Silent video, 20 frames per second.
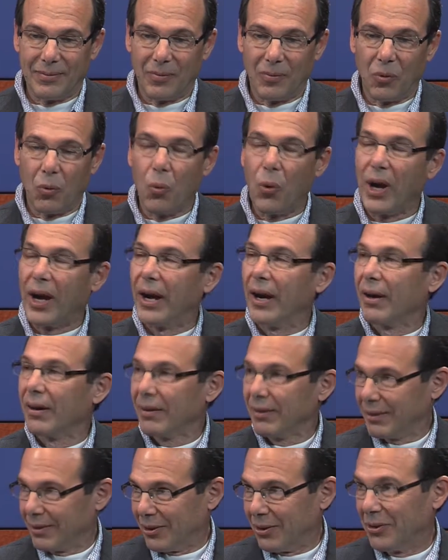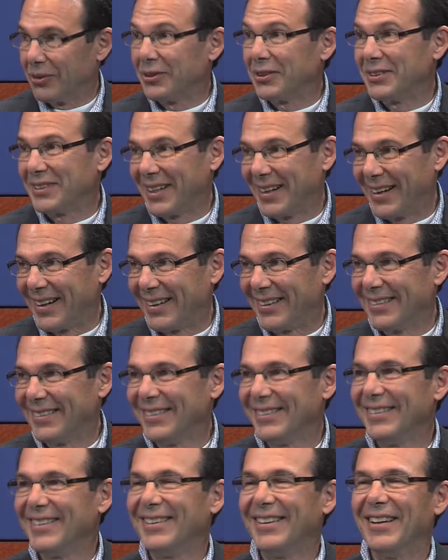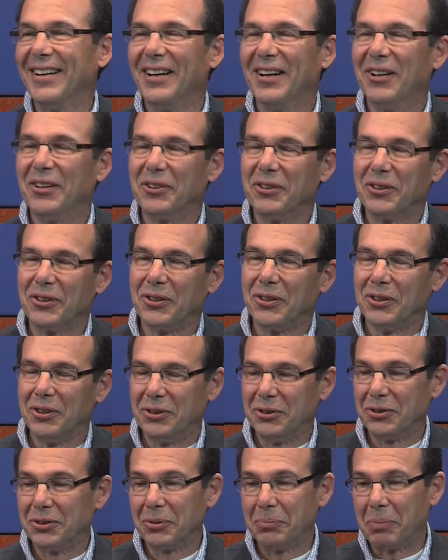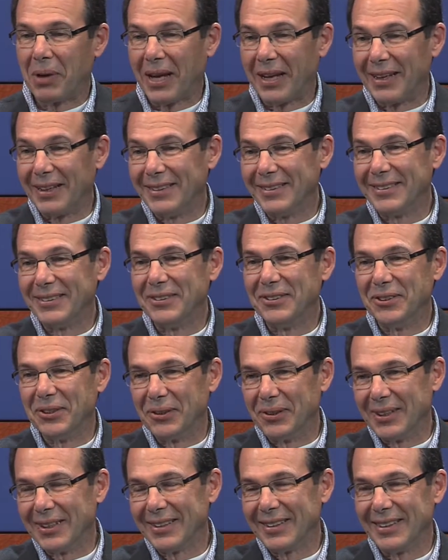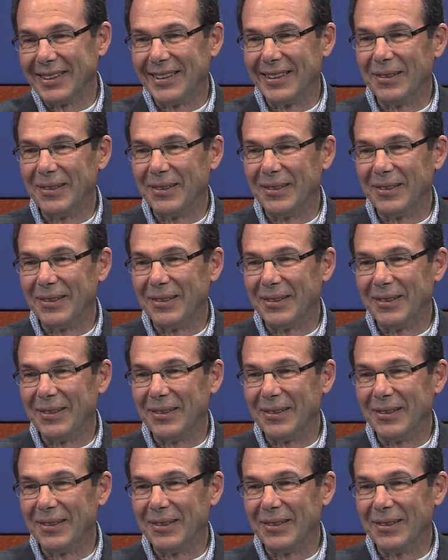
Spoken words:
wear on the tire. You're going to use a penny to do it.